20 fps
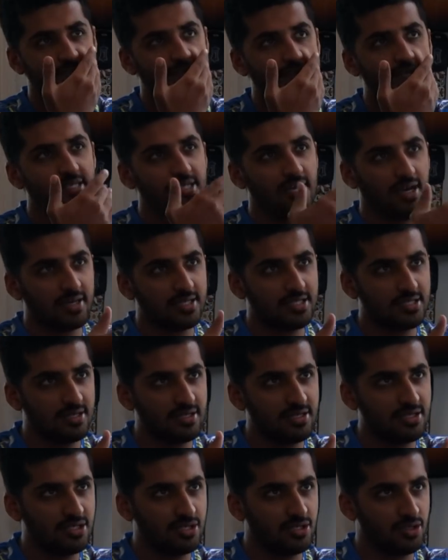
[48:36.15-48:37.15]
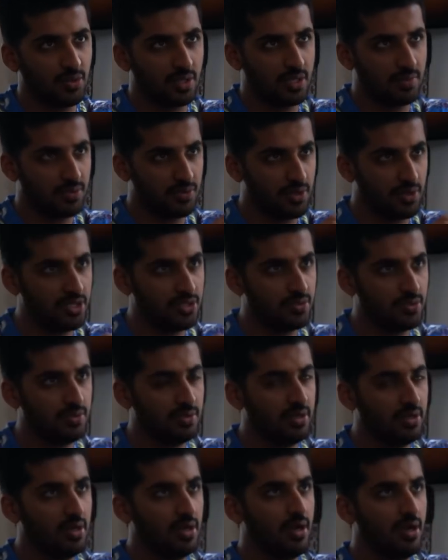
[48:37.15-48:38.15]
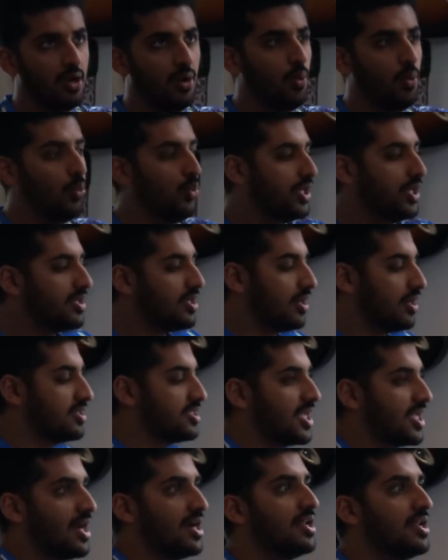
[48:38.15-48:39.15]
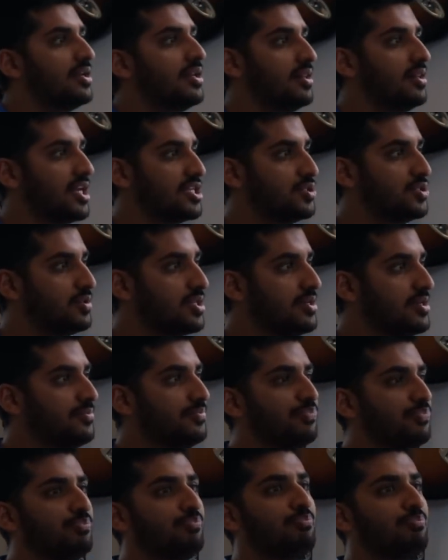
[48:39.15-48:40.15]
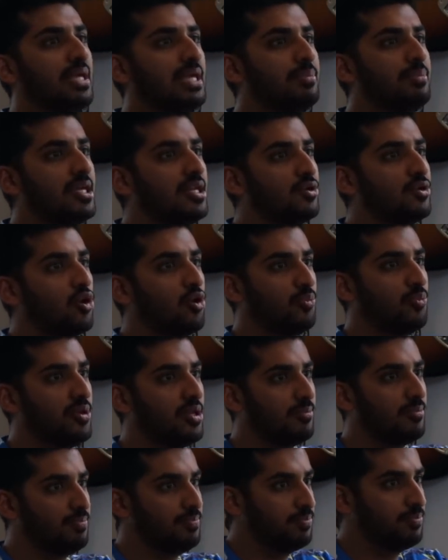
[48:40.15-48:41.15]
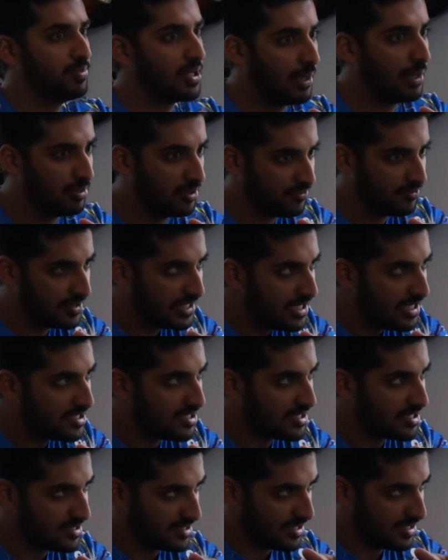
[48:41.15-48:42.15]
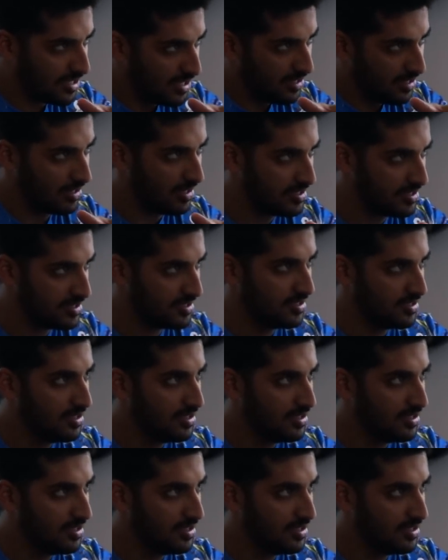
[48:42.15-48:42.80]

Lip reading: say youngsters, 21, 22, we can understand it intellectually, maybe incorporate a couple of teachings in us.